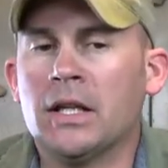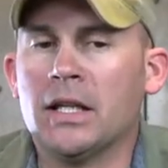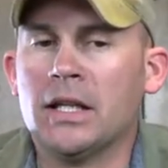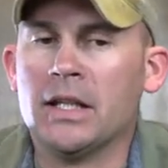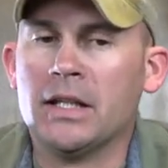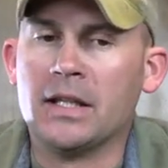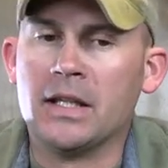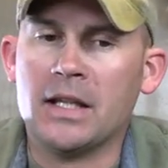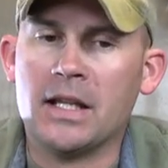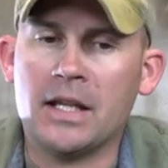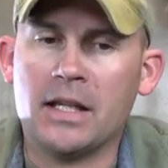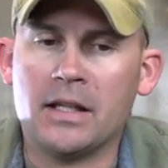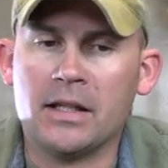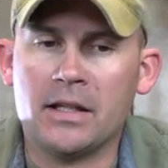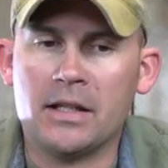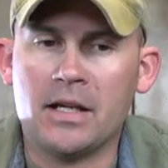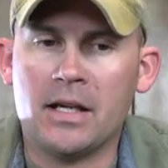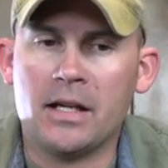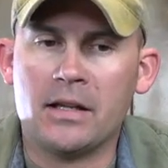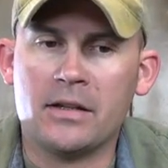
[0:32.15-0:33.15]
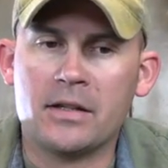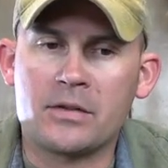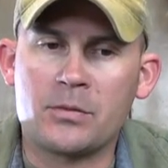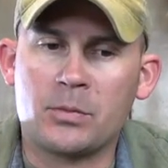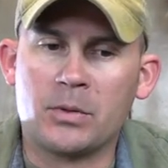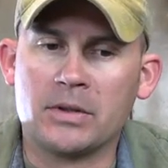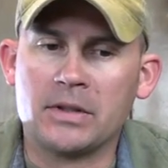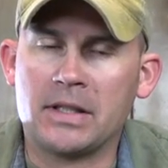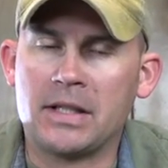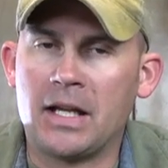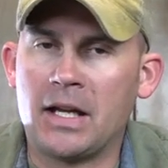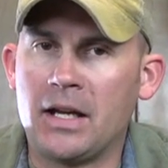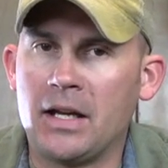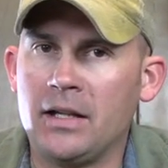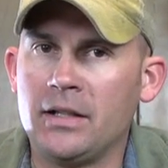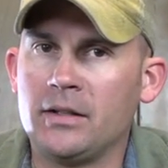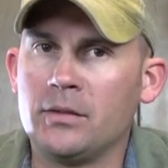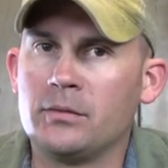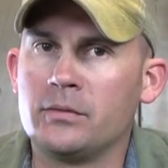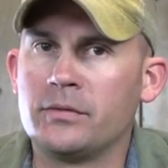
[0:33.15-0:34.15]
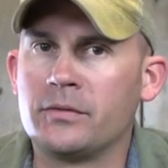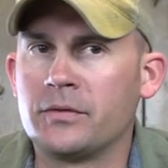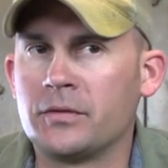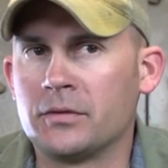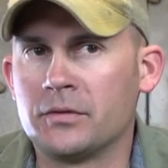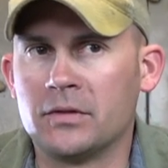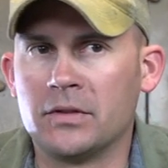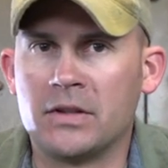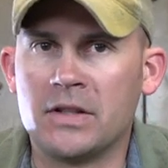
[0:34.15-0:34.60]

and then uh, this one kind of